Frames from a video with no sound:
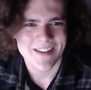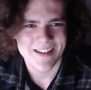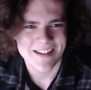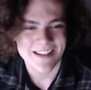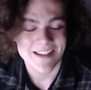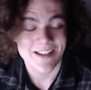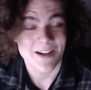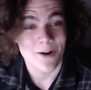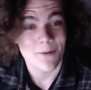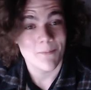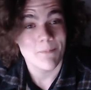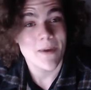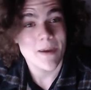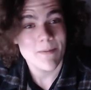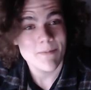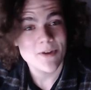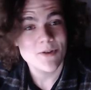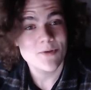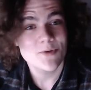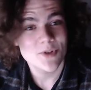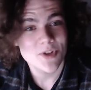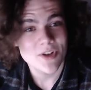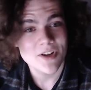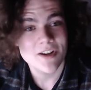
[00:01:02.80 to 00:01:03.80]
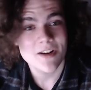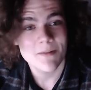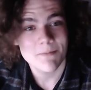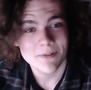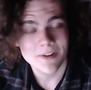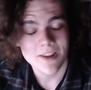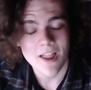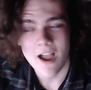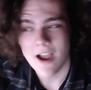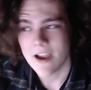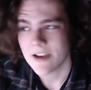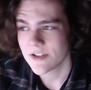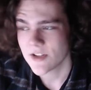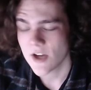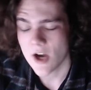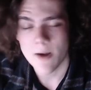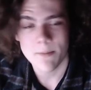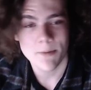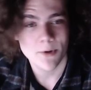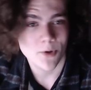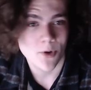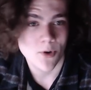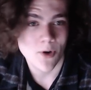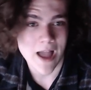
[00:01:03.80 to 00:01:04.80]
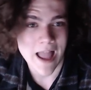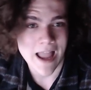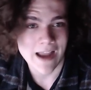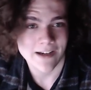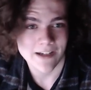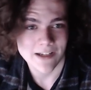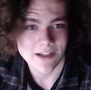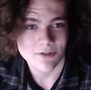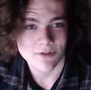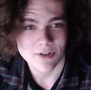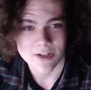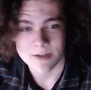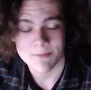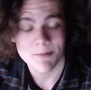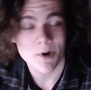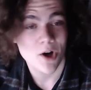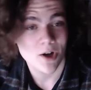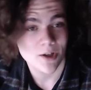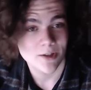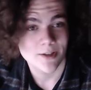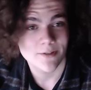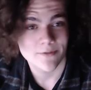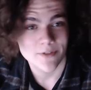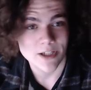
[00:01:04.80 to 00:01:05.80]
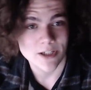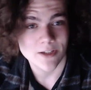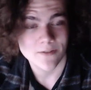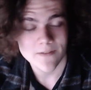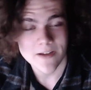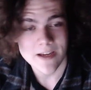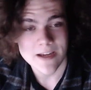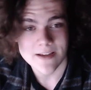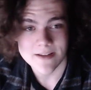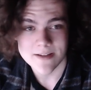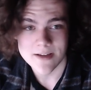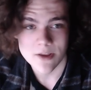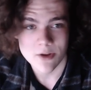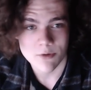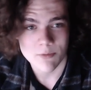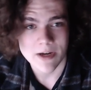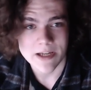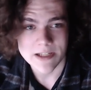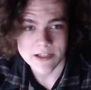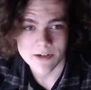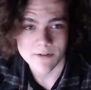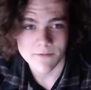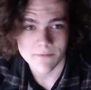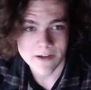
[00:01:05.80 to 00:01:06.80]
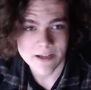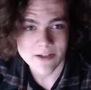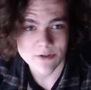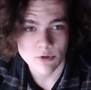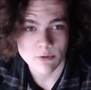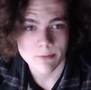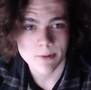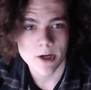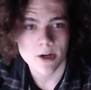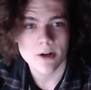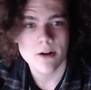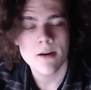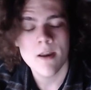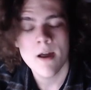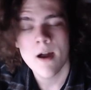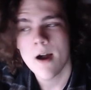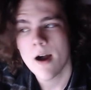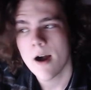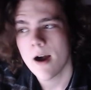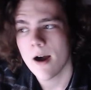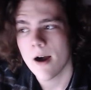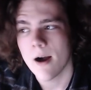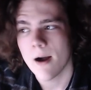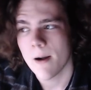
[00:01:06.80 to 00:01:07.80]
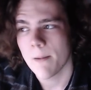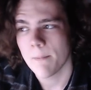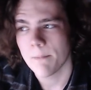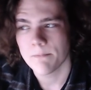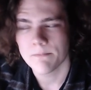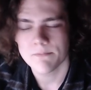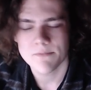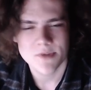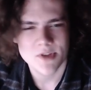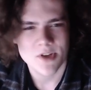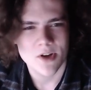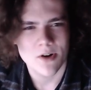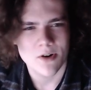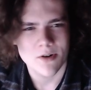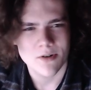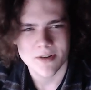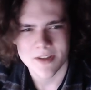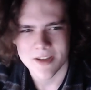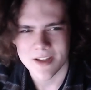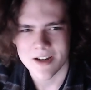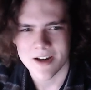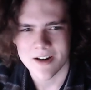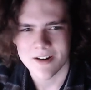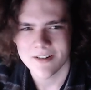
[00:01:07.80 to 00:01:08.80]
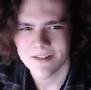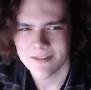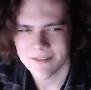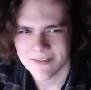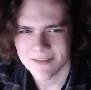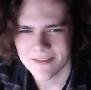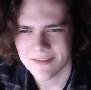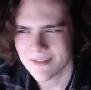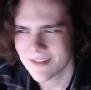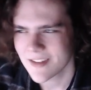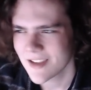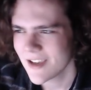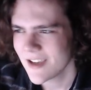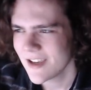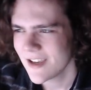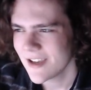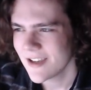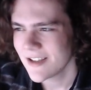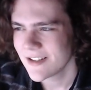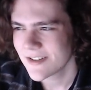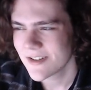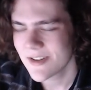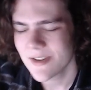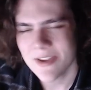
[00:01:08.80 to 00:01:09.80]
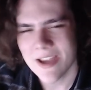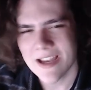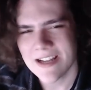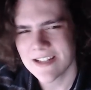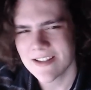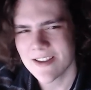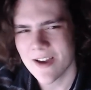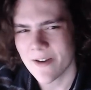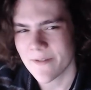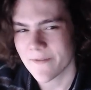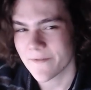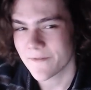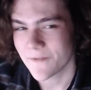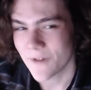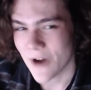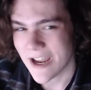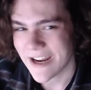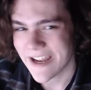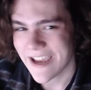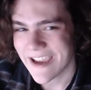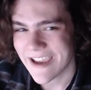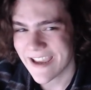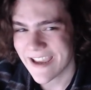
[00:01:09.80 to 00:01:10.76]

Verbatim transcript: You know, maybe you shouldn't apply topical acne cream all over your face, otherwise your face will burn. Um, so, you know, it's good that I did that on Friday.